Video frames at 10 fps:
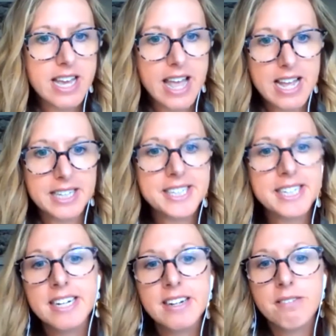
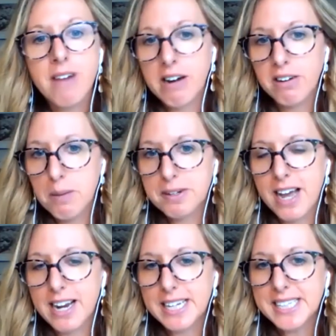AIDS, Viral
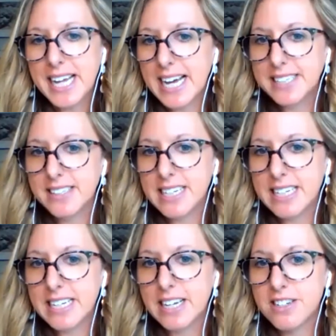Hepatitis,
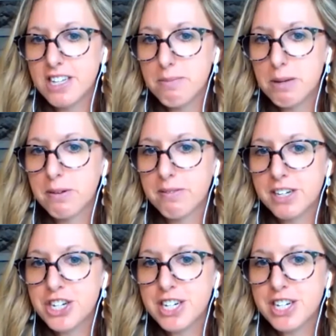STD, and TB
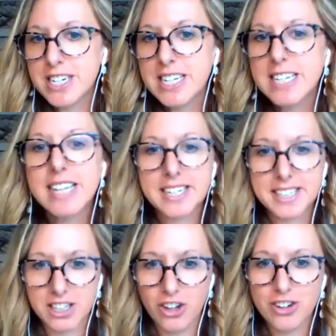Prevention, that
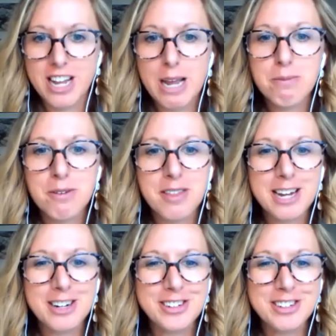is a long name for
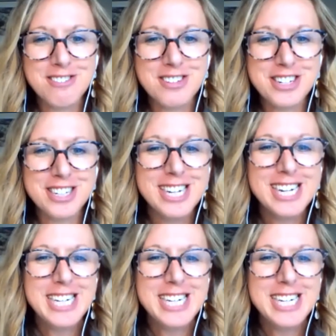that division,